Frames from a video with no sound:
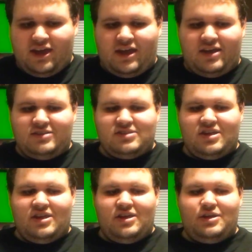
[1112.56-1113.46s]
And
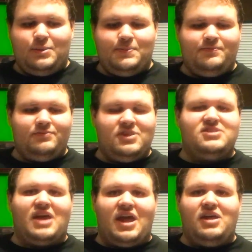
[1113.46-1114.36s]

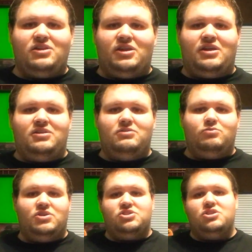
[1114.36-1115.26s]
this alien,
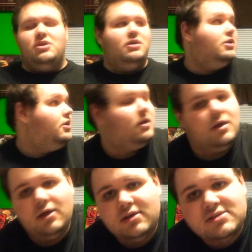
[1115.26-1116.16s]
which,
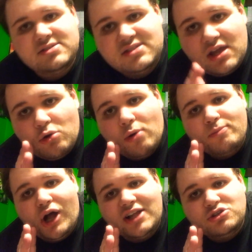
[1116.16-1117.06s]
secret
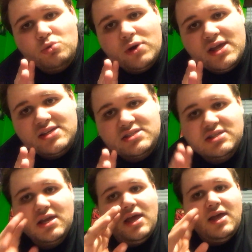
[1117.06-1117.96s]
plot twist,
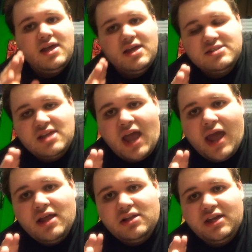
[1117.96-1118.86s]
is the
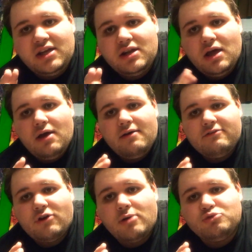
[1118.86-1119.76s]
alien
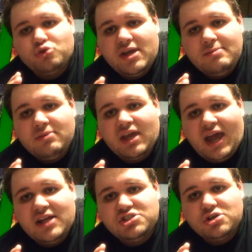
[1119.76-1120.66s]
from
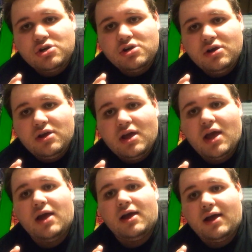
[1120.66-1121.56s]
Dreamcatcher.
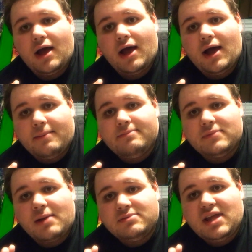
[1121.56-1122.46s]

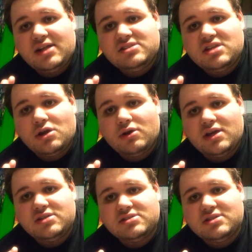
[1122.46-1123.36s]
I'm dead
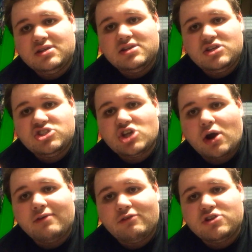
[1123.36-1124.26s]
serious.
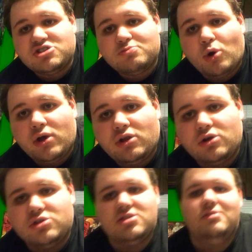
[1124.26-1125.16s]
Sorry for the
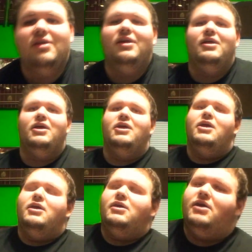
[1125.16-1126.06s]
spoilers.
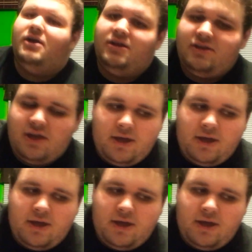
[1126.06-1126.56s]
And